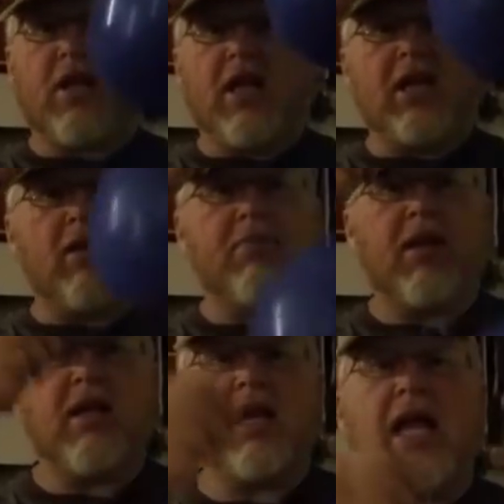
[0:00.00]
sliding up and
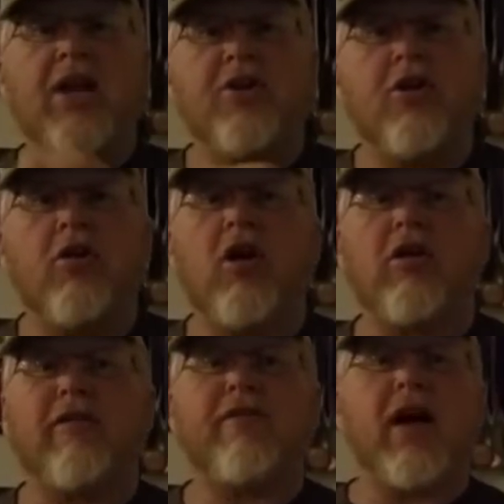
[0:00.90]
down the line. You're no
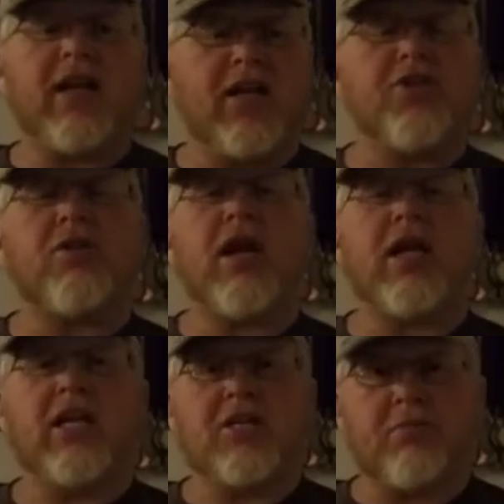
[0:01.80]
longer fighting and
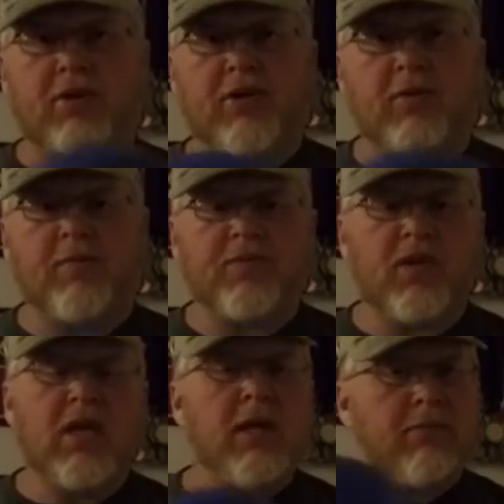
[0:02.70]
dragging this balloon.
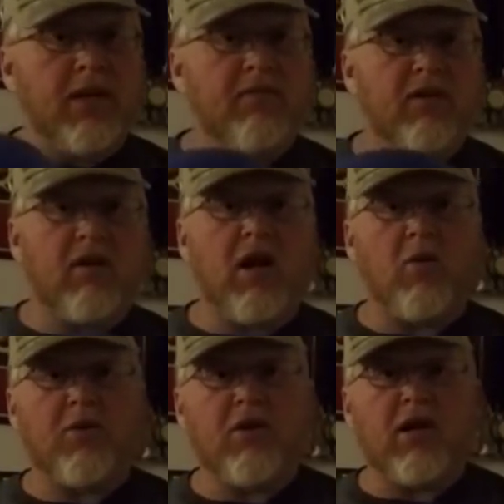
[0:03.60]
Believe it or not,
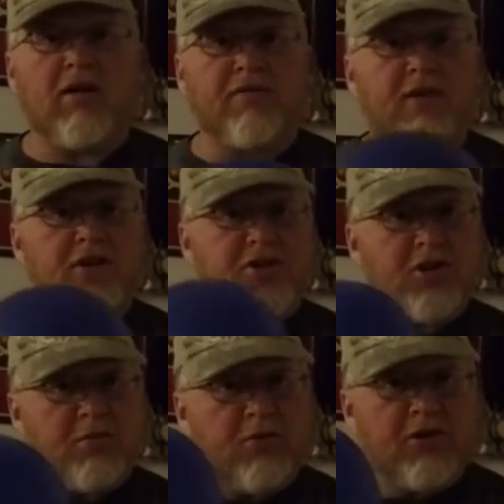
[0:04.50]
when you got a fish and
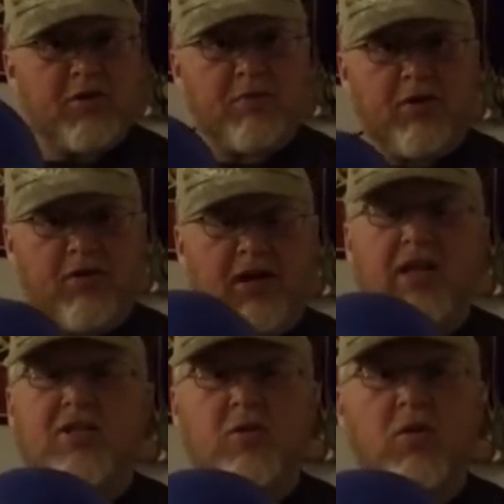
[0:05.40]
you're pulling this balloon
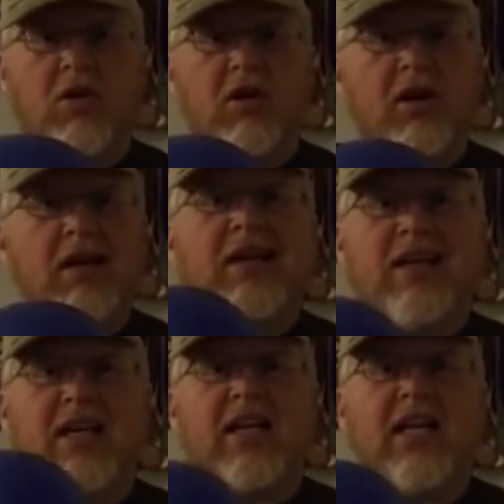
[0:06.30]
against the water,
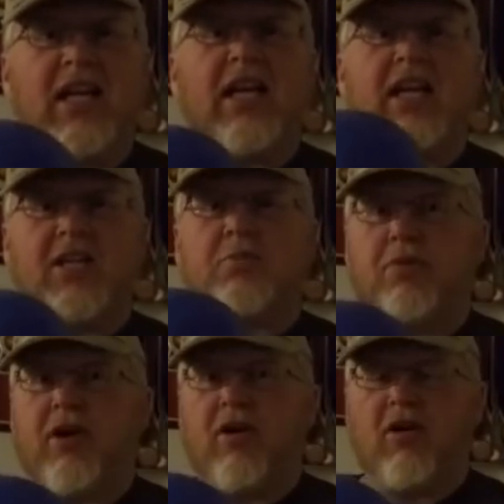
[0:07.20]
it gets
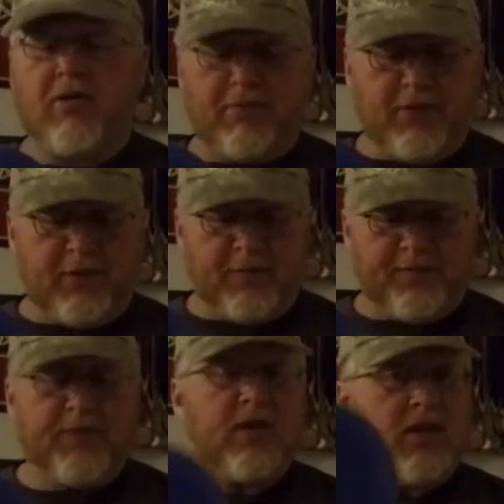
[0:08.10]
pretty hard to pull.
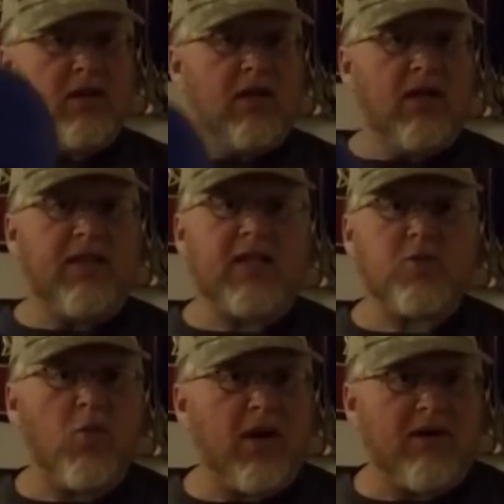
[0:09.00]
That's
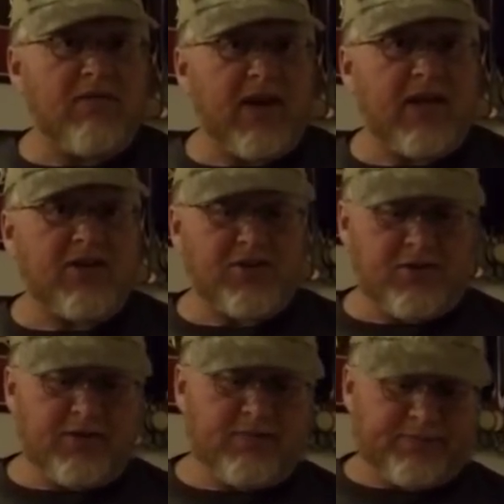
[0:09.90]
one advantage
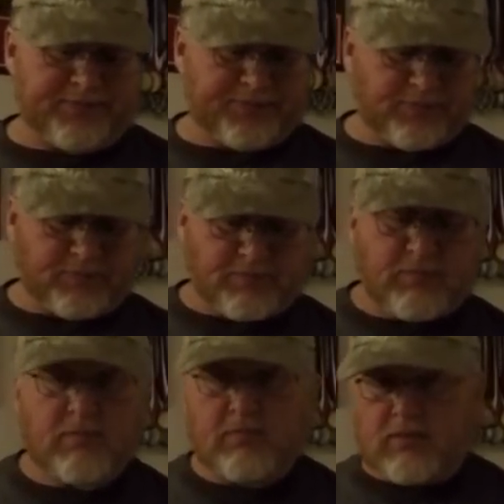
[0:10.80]
to it.
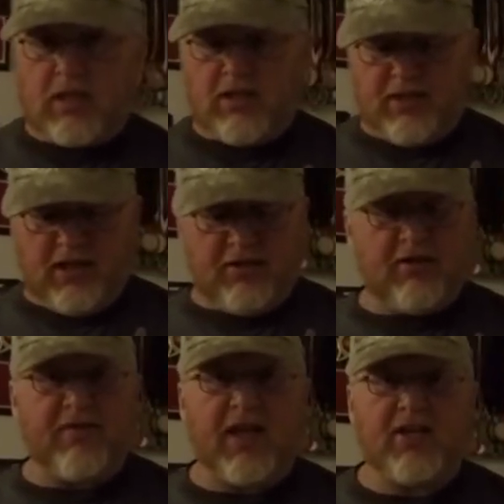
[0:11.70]
The other
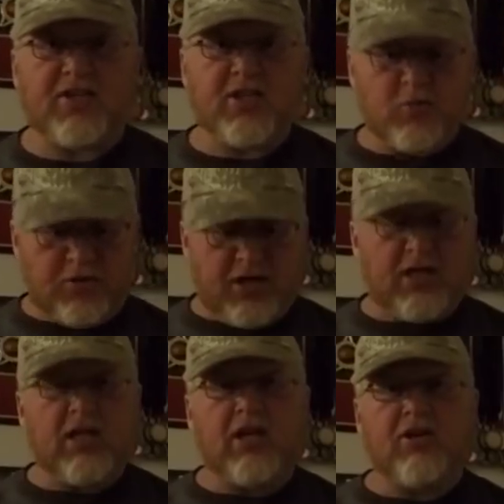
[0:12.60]
advantage is when you
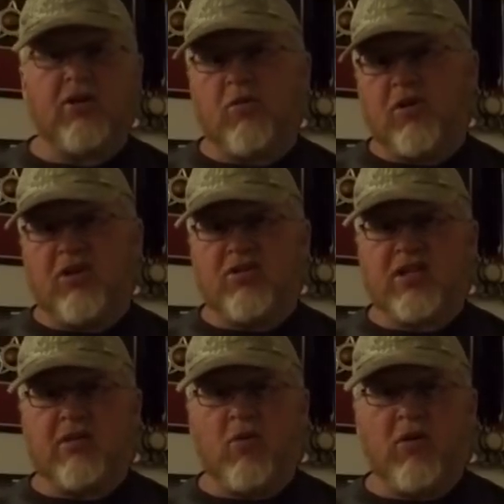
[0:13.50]
get done, you don't want to use it
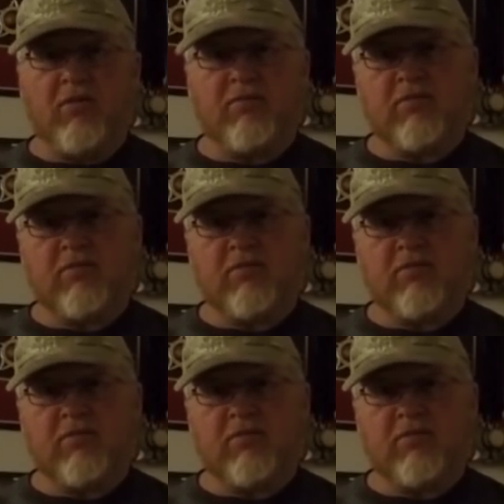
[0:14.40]
anymore.